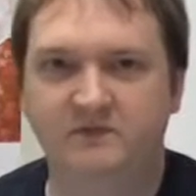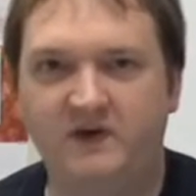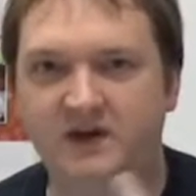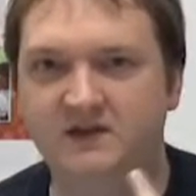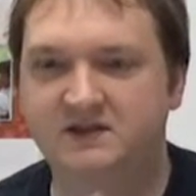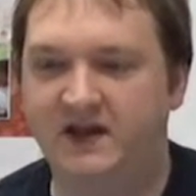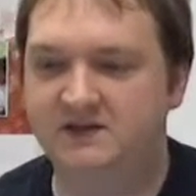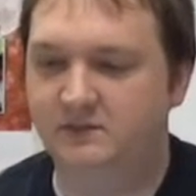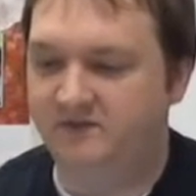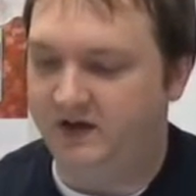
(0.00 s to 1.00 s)
Find this
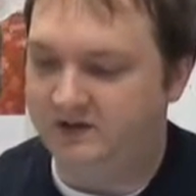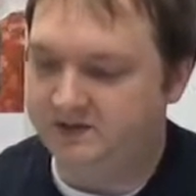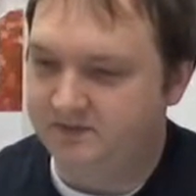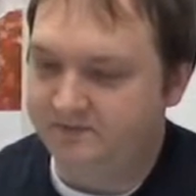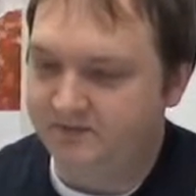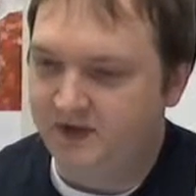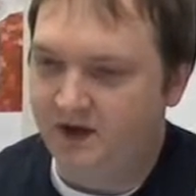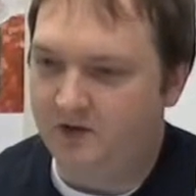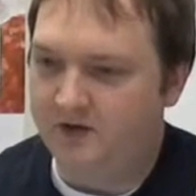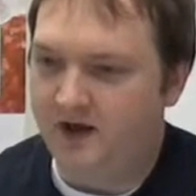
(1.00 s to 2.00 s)
handsome face.
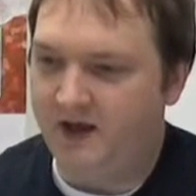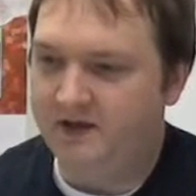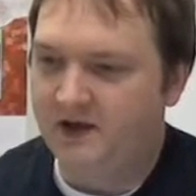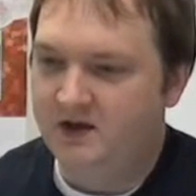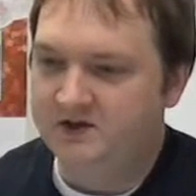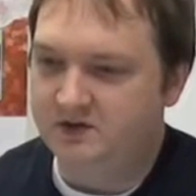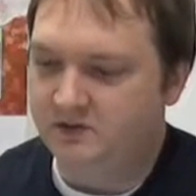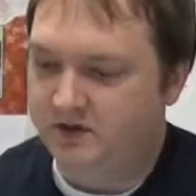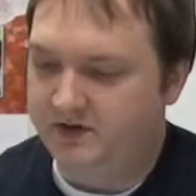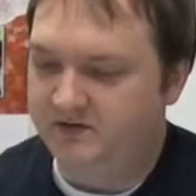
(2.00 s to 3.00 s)
Okay, so
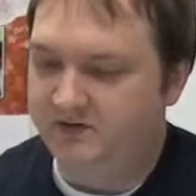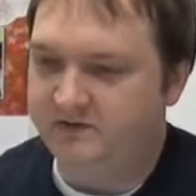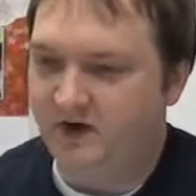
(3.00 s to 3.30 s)
looking for